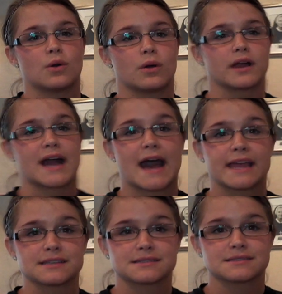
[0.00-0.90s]
or
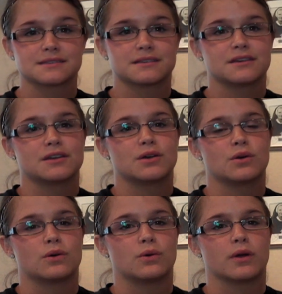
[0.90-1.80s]
ice,
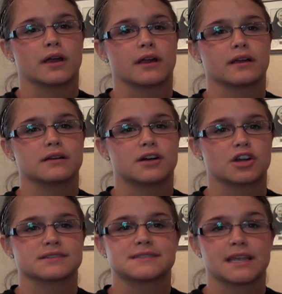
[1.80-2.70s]
or
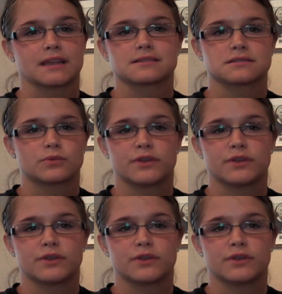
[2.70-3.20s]
our sinks.